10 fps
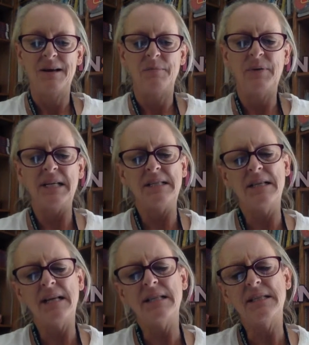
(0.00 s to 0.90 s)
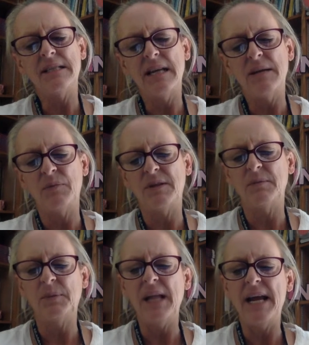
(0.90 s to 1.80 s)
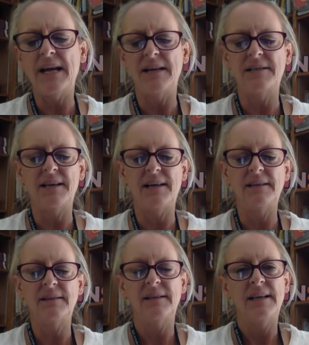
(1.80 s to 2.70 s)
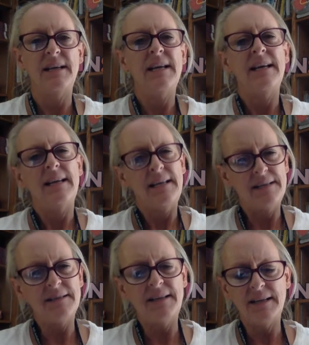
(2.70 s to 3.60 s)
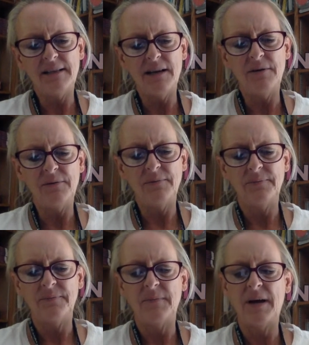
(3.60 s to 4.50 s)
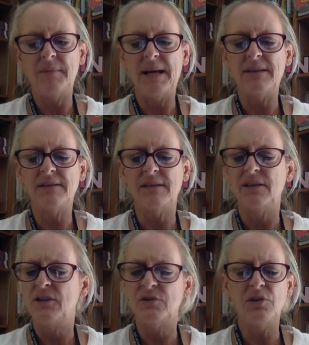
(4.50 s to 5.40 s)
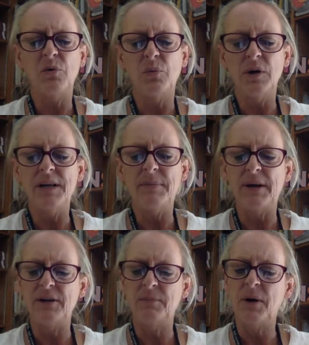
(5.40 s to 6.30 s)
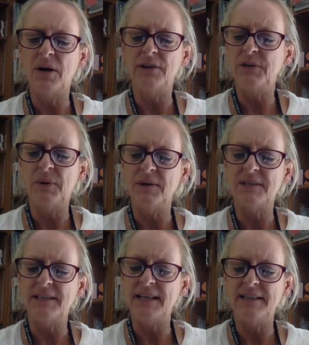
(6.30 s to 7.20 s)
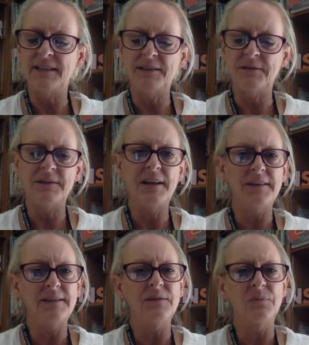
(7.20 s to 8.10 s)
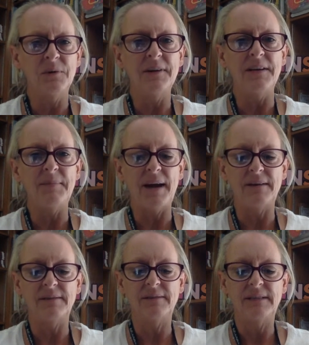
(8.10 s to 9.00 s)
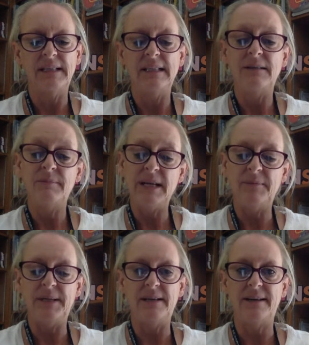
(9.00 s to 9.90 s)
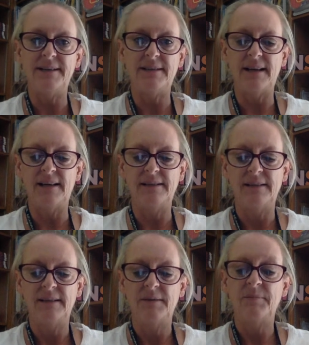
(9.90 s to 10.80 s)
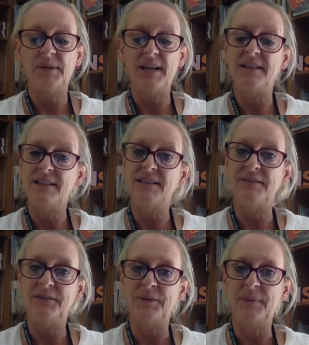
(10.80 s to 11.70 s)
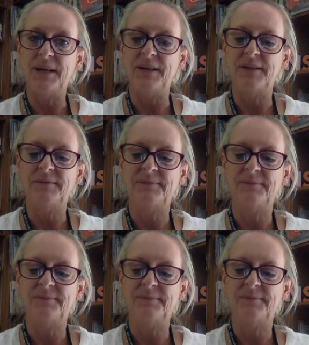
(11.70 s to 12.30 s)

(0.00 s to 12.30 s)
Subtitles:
But it's not the same with the play, I said. Isn't it, though? Mom asked. You're so worried about your part, you aren't seeing that there's nothing to worry about. Maybe, I said, but I did feel better.